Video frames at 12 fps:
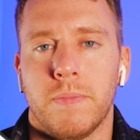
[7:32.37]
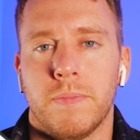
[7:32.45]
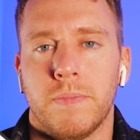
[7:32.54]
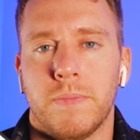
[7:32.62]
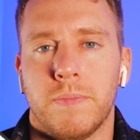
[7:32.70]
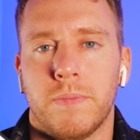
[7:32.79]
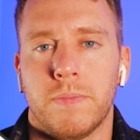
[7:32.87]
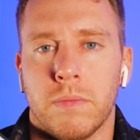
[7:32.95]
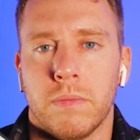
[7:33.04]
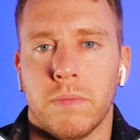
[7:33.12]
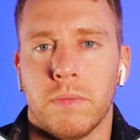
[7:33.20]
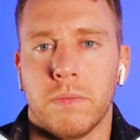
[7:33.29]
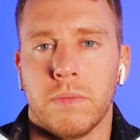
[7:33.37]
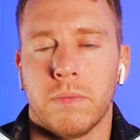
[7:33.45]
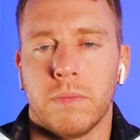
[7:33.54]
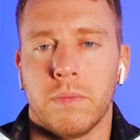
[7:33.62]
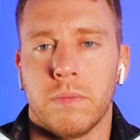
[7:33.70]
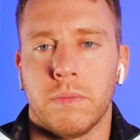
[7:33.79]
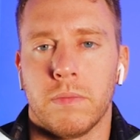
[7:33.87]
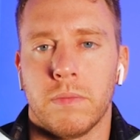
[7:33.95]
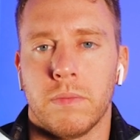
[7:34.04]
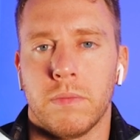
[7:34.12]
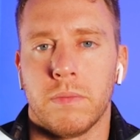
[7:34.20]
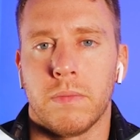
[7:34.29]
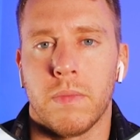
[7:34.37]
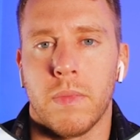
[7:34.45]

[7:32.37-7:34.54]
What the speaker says: (no one is talking)